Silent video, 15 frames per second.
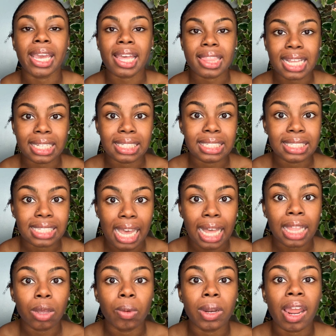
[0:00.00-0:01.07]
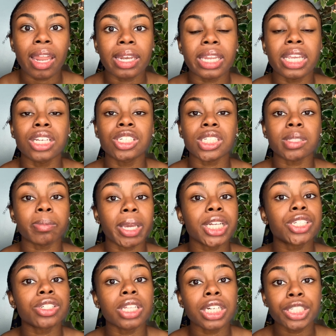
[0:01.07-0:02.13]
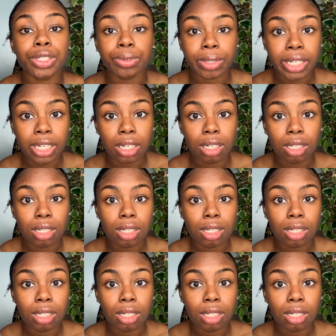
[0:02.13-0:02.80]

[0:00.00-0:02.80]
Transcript: and that's exactly what I did. Just make sure that you read.